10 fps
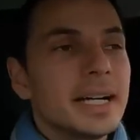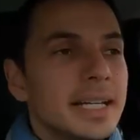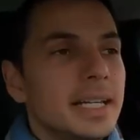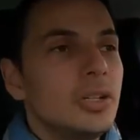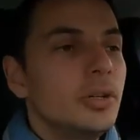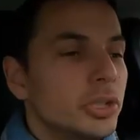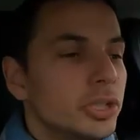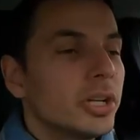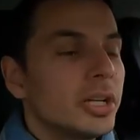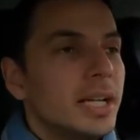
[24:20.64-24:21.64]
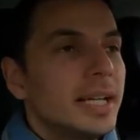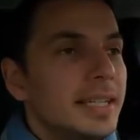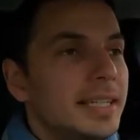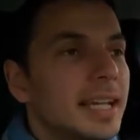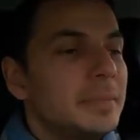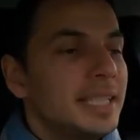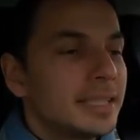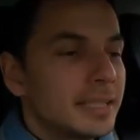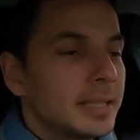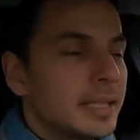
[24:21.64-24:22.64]
engine.
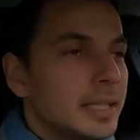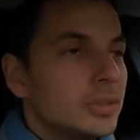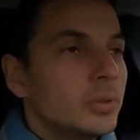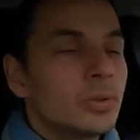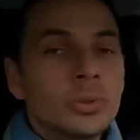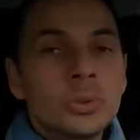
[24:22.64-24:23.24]
So we'll have the